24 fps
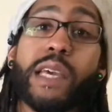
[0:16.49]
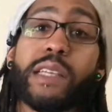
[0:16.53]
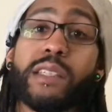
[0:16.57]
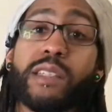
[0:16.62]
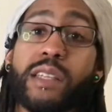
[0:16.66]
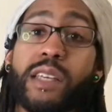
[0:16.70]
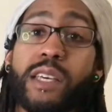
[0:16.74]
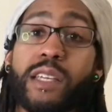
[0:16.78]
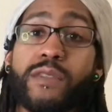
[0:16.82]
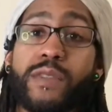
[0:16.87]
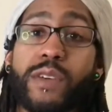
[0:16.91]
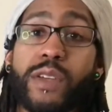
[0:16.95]
In
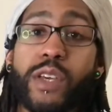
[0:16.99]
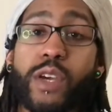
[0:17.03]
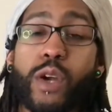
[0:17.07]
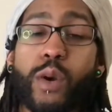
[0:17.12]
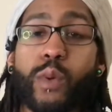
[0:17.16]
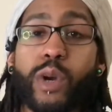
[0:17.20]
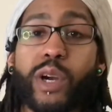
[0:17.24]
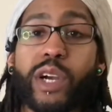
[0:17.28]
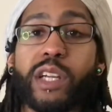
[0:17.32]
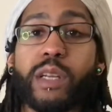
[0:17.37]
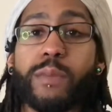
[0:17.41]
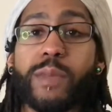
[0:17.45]
today's video,
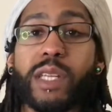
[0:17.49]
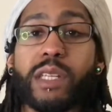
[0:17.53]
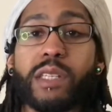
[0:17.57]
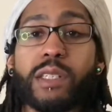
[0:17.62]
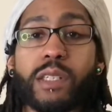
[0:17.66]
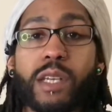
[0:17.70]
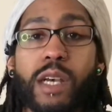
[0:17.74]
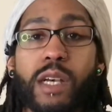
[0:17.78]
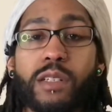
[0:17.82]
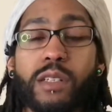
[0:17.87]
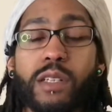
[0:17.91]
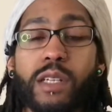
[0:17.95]
we're going to be
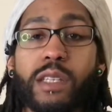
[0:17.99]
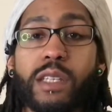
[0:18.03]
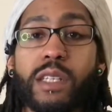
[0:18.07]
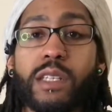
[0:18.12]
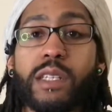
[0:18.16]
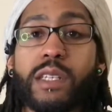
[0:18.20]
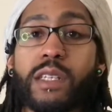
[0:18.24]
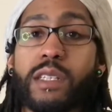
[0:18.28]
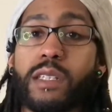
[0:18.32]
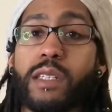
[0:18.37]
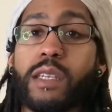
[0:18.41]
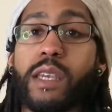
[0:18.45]
discussing the
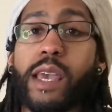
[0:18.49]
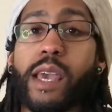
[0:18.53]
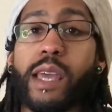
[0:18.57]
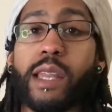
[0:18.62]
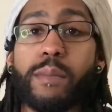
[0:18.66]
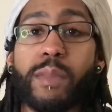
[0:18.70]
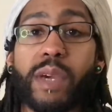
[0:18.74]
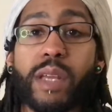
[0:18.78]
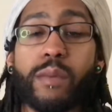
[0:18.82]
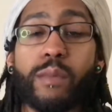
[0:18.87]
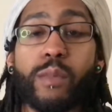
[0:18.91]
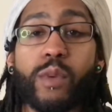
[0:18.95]
DC
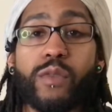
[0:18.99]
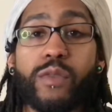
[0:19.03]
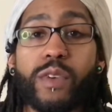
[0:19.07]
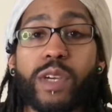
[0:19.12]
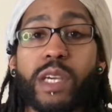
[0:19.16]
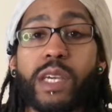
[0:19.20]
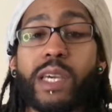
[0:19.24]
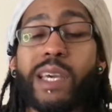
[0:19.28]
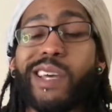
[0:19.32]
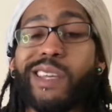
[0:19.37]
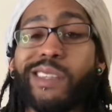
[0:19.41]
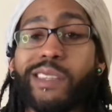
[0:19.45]
animated
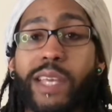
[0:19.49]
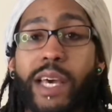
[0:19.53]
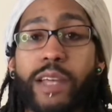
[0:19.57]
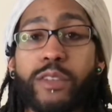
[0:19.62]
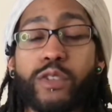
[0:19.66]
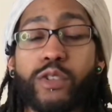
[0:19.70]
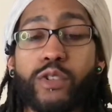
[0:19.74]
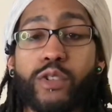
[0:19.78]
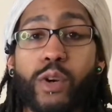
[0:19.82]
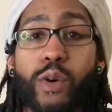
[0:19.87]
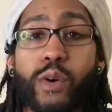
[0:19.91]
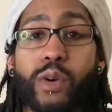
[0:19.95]
movie
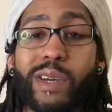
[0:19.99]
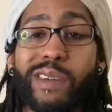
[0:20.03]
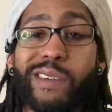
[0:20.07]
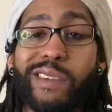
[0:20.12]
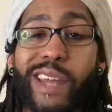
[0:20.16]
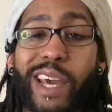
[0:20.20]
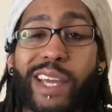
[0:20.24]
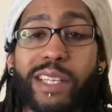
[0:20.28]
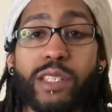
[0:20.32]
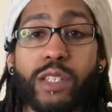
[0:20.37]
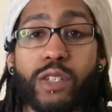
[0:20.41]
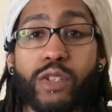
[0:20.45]
Deathstroke
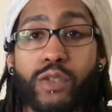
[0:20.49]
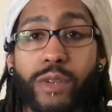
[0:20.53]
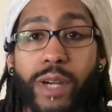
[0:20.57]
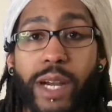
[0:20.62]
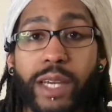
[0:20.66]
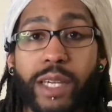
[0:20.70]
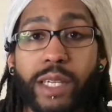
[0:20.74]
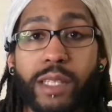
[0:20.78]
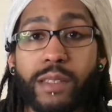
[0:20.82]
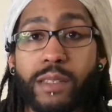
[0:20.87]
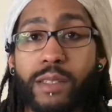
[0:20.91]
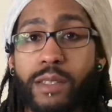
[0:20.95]
Knights and
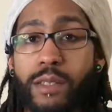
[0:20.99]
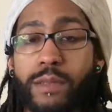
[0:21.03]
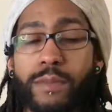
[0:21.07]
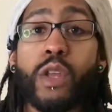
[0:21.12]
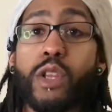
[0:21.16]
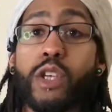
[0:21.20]
Dragons.